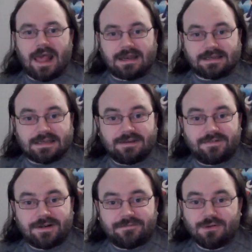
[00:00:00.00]
And
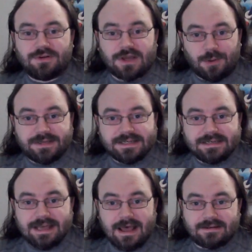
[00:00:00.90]
even if you don't
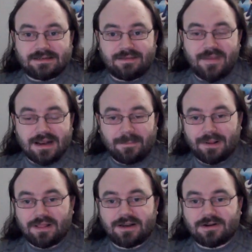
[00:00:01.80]
intend to make a
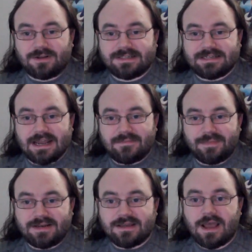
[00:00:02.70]
political
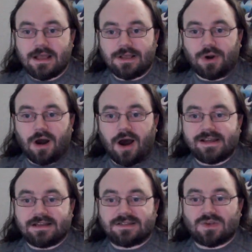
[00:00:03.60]
statement, your
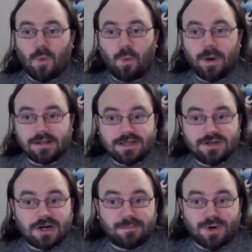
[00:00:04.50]
audience will
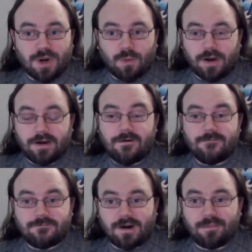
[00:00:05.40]
interpret one
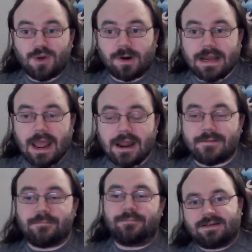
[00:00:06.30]
from your game.